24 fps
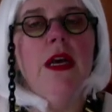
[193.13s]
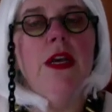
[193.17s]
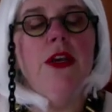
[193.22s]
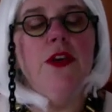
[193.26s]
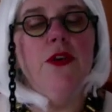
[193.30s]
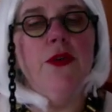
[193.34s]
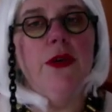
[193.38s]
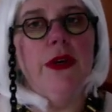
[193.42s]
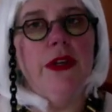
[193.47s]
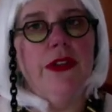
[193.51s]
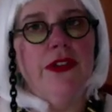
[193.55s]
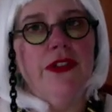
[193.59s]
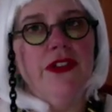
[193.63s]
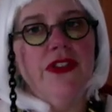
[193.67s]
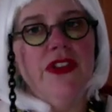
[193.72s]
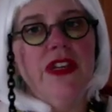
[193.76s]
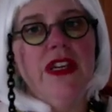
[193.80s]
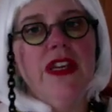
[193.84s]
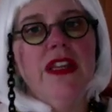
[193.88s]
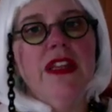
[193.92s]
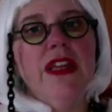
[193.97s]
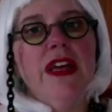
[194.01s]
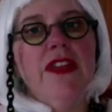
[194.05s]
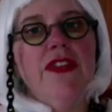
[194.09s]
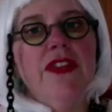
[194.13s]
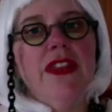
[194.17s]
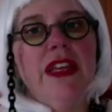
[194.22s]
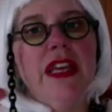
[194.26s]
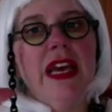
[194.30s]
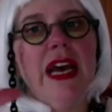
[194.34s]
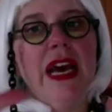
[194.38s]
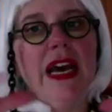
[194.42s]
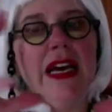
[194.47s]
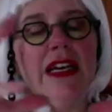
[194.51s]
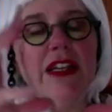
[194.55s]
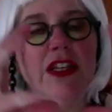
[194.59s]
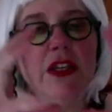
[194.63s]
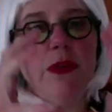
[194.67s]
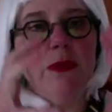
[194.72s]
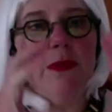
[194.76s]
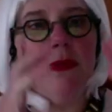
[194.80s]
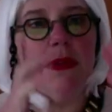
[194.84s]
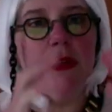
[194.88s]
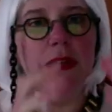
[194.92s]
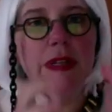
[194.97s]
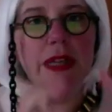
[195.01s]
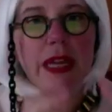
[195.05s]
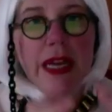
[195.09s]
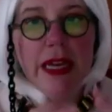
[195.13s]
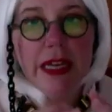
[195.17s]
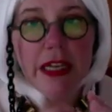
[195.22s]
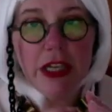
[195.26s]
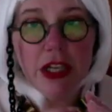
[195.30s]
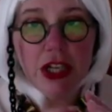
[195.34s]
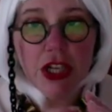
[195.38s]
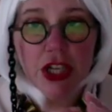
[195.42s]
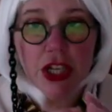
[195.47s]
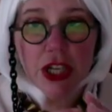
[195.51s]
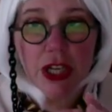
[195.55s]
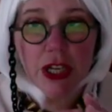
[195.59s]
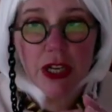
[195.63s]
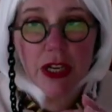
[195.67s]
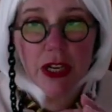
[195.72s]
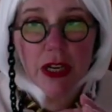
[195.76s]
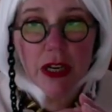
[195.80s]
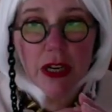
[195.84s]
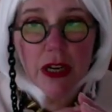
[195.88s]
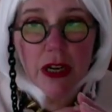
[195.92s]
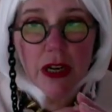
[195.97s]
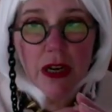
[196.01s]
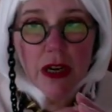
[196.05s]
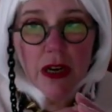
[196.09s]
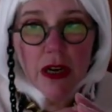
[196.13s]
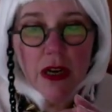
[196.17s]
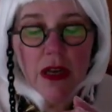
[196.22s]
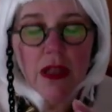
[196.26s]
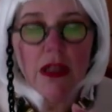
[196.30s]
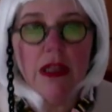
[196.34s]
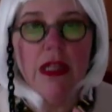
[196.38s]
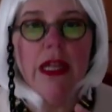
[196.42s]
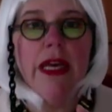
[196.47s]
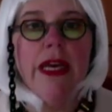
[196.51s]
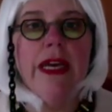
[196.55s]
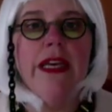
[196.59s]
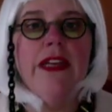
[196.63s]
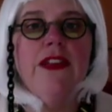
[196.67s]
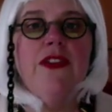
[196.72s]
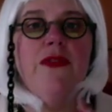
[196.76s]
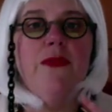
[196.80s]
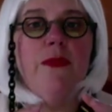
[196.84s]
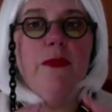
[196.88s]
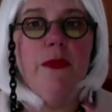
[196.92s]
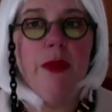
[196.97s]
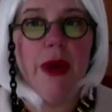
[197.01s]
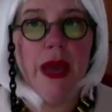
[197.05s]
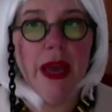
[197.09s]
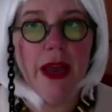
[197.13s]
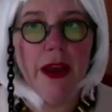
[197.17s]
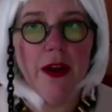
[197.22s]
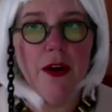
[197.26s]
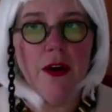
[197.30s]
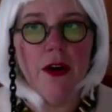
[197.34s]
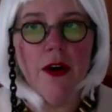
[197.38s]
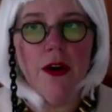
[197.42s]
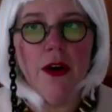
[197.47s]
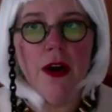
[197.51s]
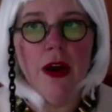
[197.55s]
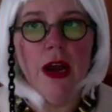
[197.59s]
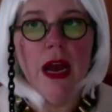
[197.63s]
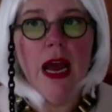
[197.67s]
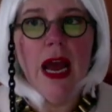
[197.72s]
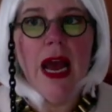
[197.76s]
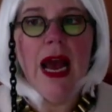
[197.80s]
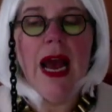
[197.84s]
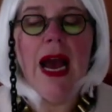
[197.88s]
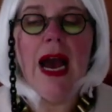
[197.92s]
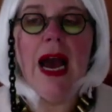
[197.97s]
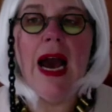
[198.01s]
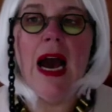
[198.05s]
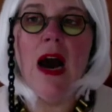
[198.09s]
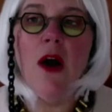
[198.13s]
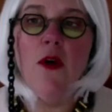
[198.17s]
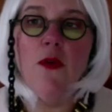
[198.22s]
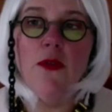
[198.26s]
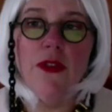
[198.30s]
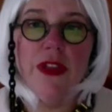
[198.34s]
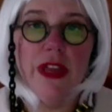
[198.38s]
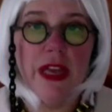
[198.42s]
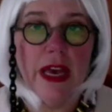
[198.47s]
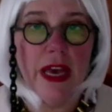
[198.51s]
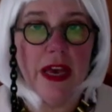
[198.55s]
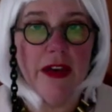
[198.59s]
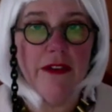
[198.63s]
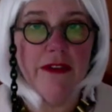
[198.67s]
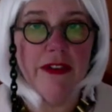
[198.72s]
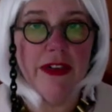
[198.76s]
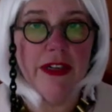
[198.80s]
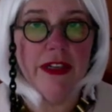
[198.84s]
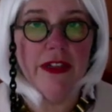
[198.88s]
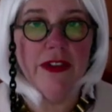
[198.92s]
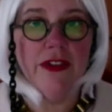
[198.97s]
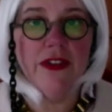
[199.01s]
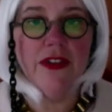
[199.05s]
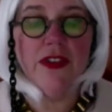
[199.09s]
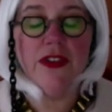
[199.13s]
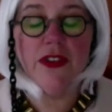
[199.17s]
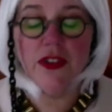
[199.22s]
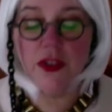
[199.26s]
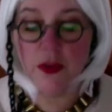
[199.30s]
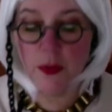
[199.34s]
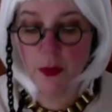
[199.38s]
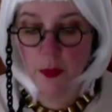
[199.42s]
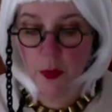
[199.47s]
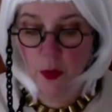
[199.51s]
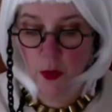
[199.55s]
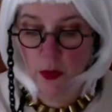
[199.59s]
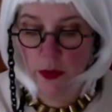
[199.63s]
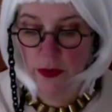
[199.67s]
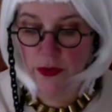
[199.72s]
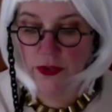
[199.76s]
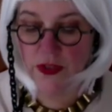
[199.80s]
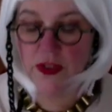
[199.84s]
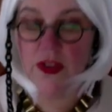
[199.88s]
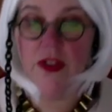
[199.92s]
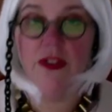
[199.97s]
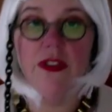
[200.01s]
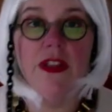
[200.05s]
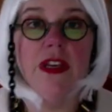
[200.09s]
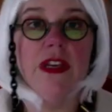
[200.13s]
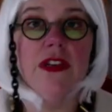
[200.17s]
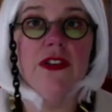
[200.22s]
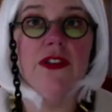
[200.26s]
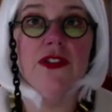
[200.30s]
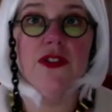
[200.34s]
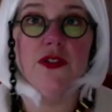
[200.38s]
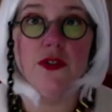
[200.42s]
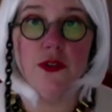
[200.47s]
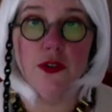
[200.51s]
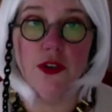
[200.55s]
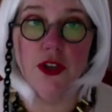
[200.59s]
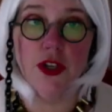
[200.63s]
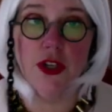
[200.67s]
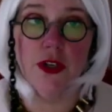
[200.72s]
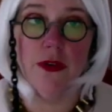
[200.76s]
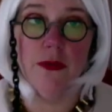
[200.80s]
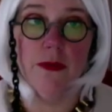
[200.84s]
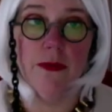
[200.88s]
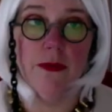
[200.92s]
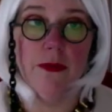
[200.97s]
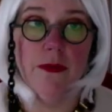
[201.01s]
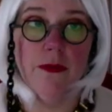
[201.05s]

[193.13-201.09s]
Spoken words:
You can see that the explanation lays bare how the evidence supports the assertion.